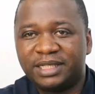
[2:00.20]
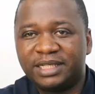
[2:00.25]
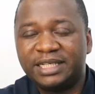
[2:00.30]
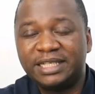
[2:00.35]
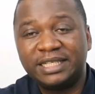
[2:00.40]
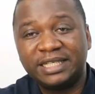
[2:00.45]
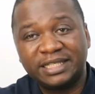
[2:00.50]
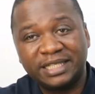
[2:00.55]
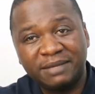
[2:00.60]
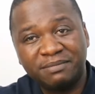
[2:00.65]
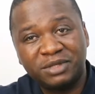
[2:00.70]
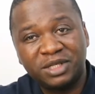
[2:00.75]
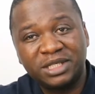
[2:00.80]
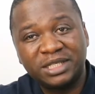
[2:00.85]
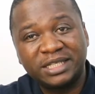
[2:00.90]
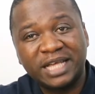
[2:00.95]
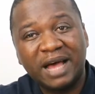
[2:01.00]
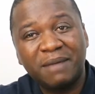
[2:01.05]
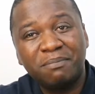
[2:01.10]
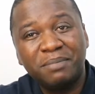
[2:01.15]
This is same thing
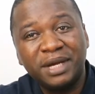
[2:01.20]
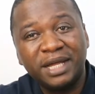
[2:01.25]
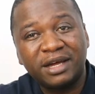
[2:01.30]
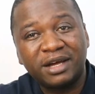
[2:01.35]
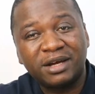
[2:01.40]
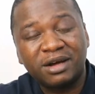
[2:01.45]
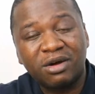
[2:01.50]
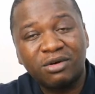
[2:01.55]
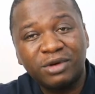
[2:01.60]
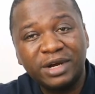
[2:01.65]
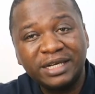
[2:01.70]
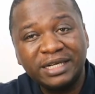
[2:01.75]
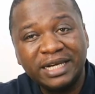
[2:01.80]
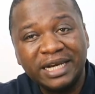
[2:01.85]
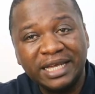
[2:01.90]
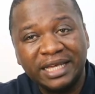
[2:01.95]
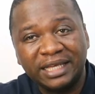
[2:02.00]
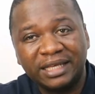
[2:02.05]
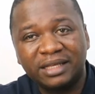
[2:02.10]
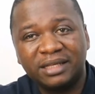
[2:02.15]
is happening
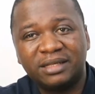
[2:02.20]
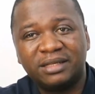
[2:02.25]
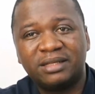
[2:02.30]
currently.